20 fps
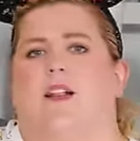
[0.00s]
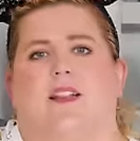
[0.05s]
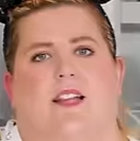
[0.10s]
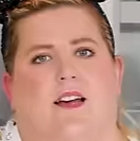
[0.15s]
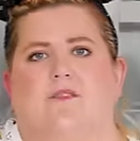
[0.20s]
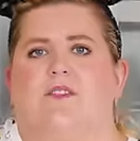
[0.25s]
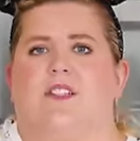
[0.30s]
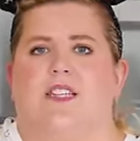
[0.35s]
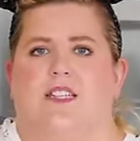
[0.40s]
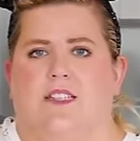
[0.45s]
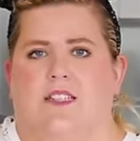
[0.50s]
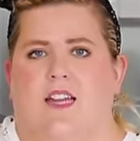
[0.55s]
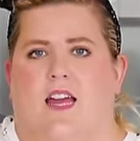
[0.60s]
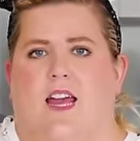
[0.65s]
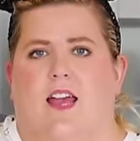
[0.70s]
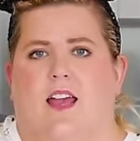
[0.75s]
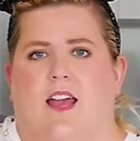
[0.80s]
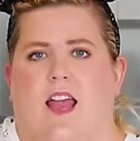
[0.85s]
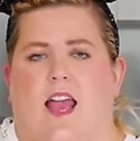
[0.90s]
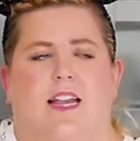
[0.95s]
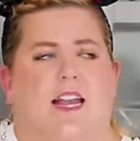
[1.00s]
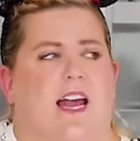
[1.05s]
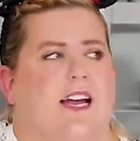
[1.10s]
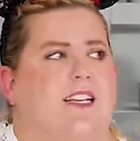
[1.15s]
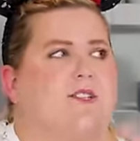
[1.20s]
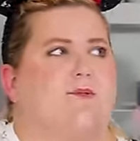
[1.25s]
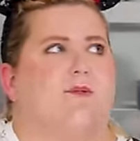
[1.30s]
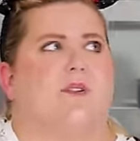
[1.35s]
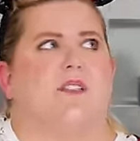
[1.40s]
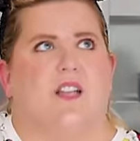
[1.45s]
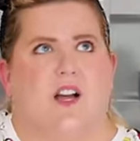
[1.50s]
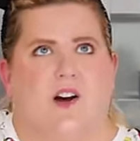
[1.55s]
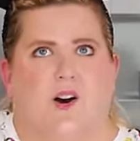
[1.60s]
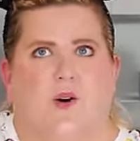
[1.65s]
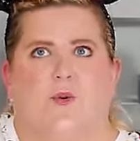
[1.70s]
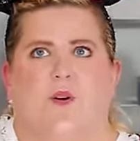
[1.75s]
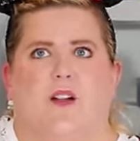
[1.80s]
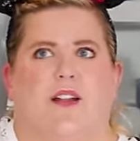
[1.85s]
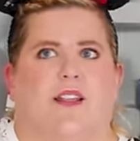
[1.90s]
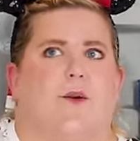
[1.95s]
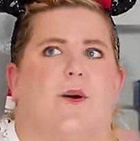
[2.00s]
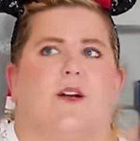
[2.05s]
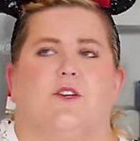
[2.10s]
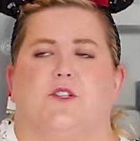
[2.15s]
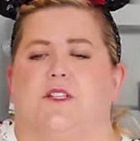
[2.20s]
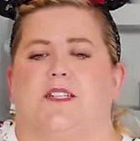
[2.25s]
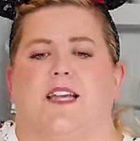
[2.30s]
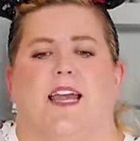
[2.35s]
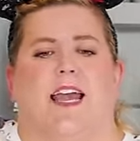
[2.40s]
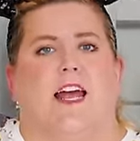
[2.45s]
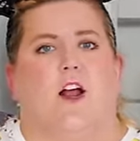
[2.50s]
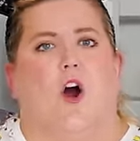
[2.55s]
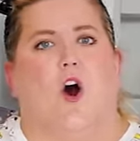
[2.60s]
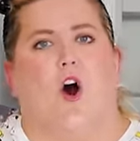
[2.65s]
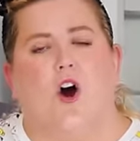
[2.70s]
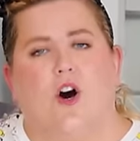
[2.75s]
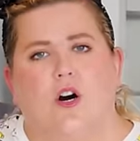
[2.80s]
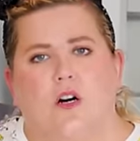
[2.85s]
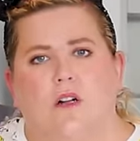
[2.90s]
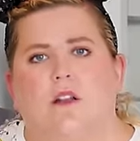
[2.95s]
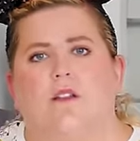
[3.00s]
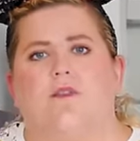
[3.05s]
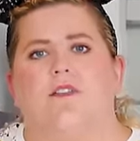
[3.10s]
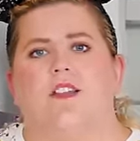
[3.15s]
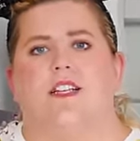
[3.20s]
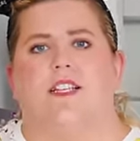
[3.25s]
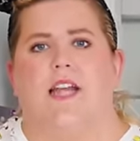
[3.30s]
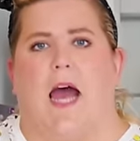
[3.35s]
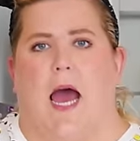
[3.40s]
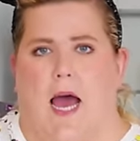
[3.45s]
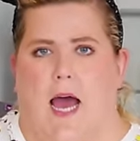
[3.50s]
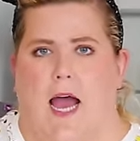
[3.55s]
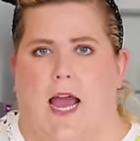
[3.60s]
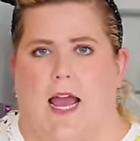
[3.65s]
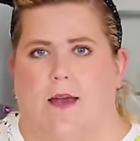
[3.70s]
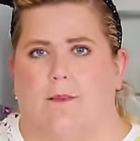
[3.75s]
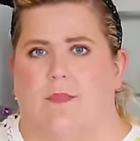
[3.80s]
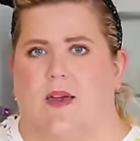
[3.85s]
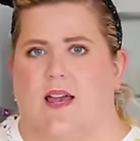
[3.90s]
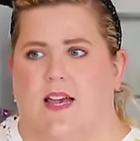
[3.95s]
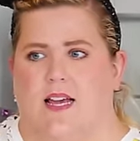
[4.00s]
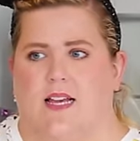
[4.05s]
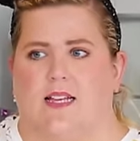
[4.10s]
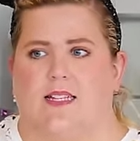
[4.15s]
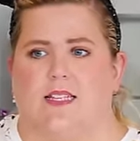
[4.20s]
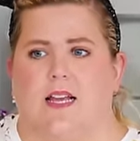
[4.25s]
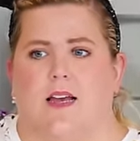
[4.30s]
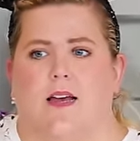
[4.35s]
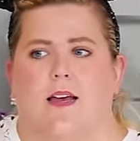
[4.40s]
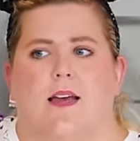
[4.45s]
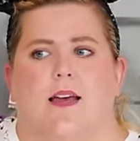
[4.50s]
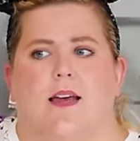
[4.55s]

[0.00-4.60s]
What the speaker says: I love Disney. And as a result, one of the questions I get all of the time is